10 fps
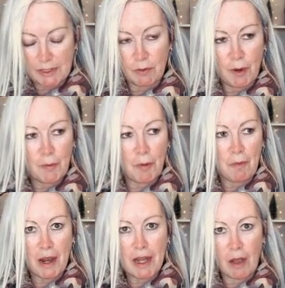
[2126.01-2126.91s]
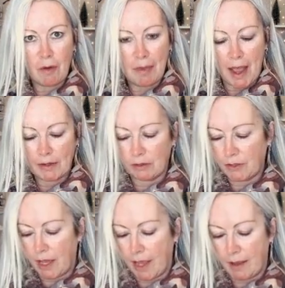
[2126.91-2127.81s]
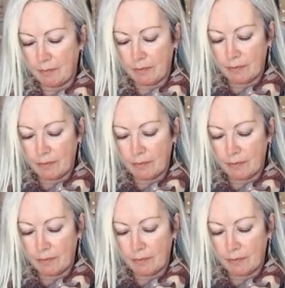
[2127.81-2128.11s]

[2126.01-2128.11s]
So I want my lower panel there.